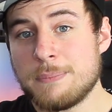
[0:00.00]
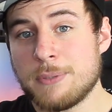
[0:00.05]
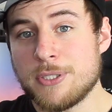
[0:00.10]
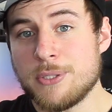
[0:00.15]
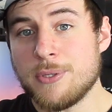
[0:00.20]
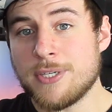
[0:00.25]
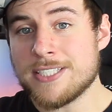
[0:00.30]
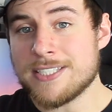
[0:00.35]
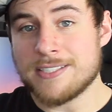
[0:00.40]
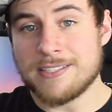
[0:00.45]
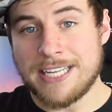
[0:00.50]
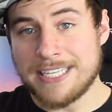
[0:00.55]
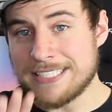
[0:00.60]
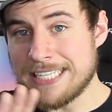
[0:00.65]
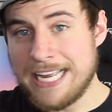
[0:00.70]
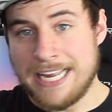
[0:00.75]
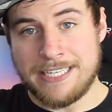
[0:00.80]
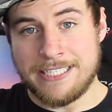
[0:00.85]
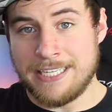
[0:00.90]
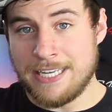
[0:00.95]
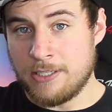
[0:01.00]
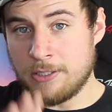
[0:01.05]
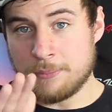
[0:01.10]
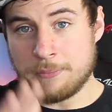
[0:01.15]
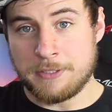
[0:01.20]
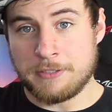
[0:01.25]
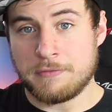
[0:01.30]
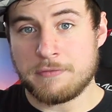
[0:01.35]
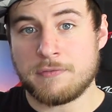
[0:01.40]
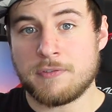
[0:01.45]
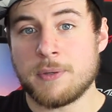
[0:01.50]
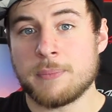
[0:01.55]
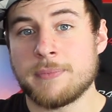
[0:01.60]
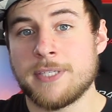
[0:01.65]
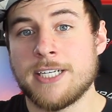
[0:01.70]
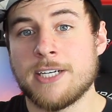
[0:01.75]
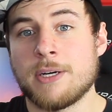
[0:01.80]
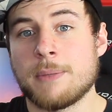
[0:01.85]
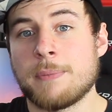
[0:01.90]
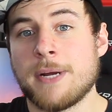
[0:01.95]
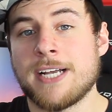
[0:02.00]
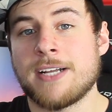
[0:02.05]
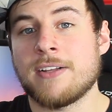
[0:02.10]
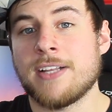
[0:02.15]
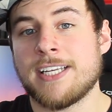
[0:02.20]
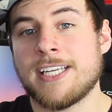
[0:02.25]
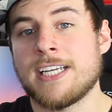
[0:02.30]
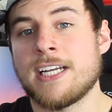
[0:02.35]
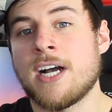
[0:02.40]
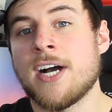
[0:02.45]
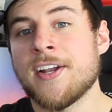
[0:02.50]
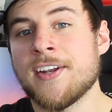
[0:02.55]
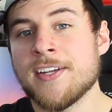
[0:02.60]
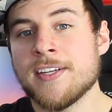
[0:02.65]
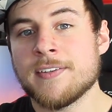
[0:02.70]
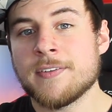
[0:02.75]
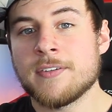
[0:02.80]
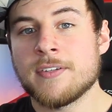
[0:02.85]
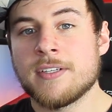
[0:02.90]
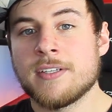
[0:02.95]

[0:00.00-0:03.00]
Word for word: but you can select any element from here by clicking on it.